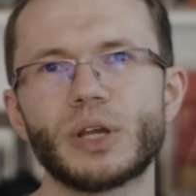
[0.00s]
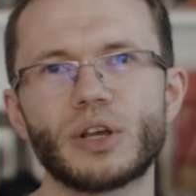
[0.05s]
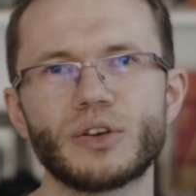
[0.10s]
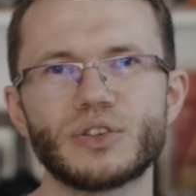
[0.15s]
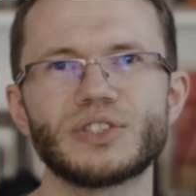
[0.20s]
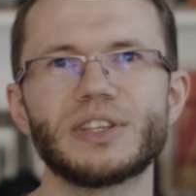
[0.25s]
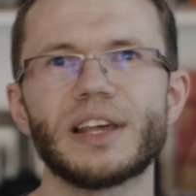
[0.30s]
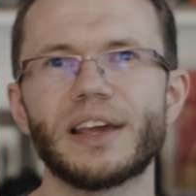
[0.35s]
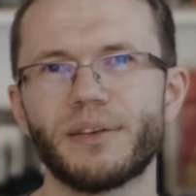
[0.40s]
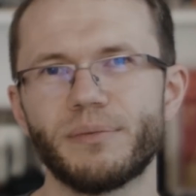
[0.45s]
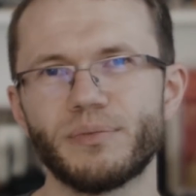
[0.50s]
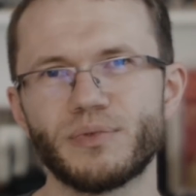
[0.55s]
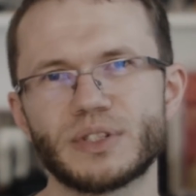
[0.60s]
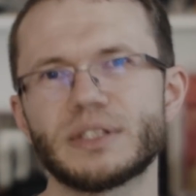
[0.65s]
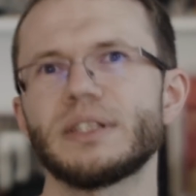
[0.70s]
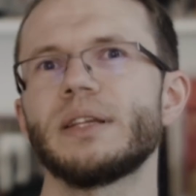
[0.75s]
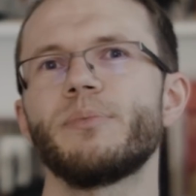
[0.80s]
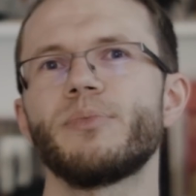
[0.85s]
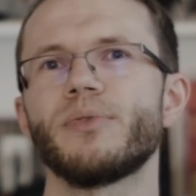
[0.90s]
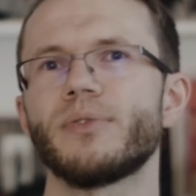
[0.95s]
because they
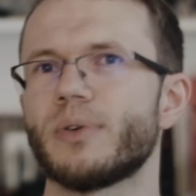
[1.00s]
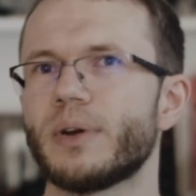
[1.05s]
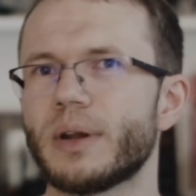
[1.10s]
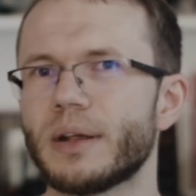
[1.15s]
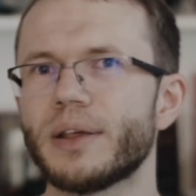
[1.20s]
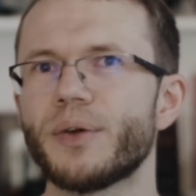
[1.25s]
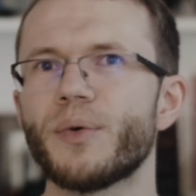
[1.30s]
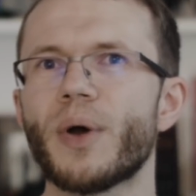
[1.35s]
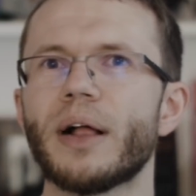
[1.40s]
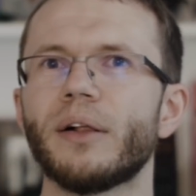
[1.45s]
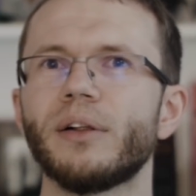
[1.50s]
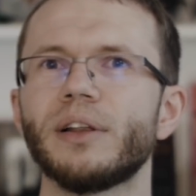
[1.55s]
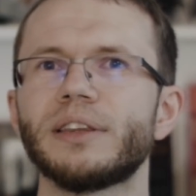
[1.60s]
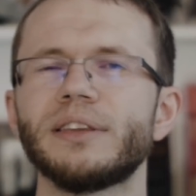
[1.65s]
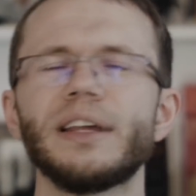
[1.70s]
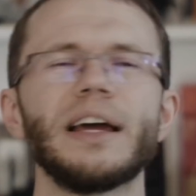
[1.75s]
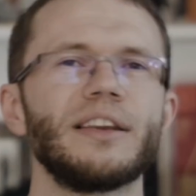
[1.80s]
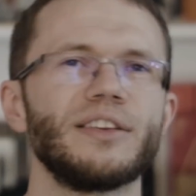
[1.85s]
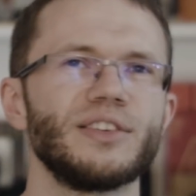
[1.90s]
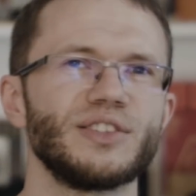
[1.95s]
sleep really well at
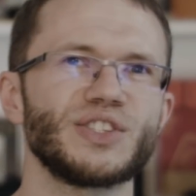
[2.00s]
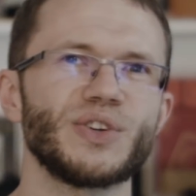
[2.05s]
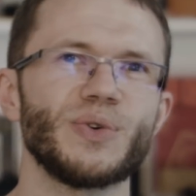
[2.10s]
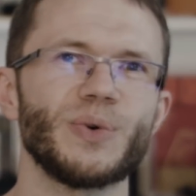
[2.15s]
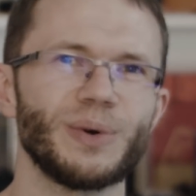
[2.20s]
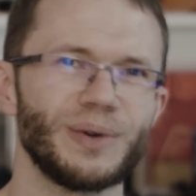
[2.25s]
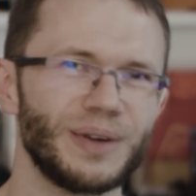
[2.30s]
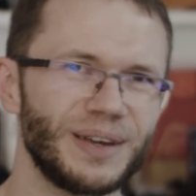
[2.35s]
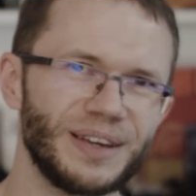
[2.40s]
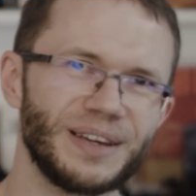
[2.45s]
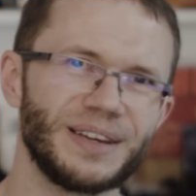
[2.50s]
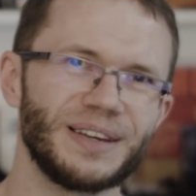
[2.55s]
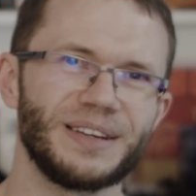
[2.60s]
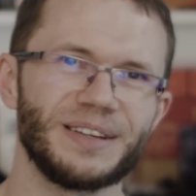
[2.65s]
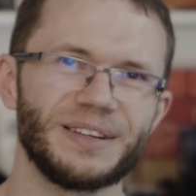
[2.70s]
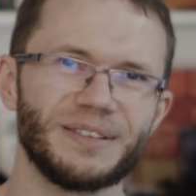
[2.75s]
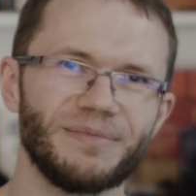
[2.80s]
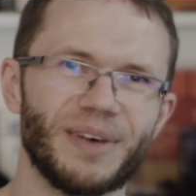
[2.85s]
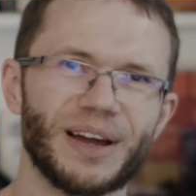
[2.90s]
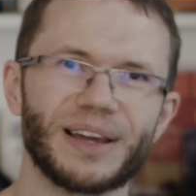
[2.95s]
night. So
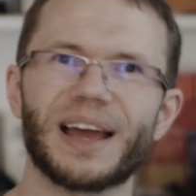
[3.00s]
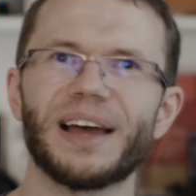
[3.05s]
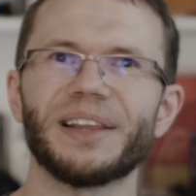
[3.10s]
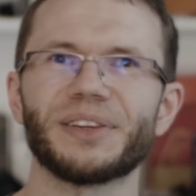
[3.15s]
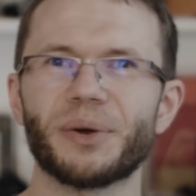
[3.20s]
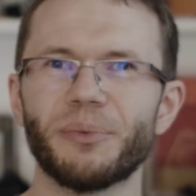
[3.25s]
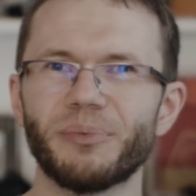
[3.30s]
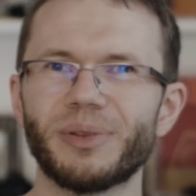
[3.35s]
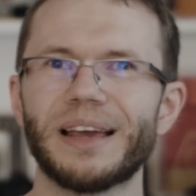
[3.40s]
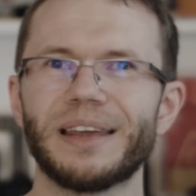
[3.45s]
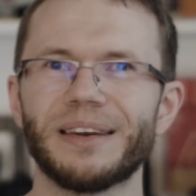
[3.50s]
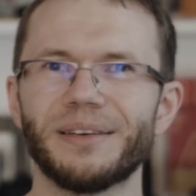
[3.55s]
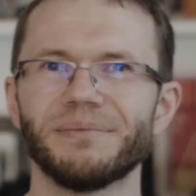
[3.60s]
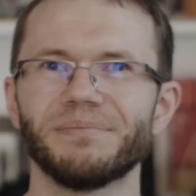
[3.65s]
I can't complain.